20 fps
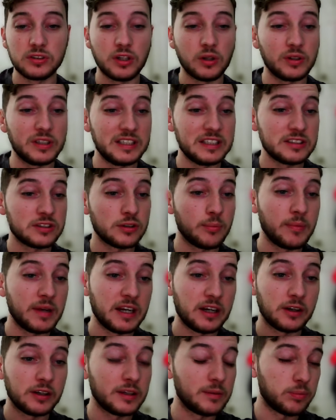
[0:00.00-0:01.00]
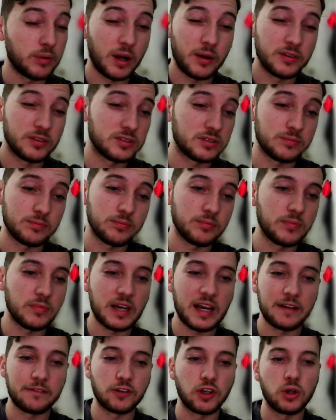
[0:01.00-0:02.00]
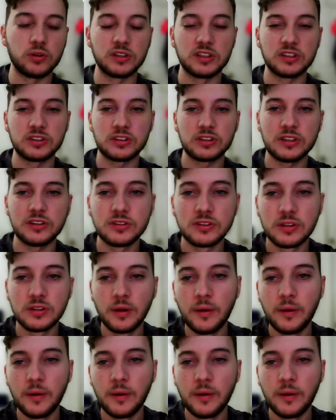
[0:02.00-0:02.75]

he is a mayor. He probably doesn't have coding skills.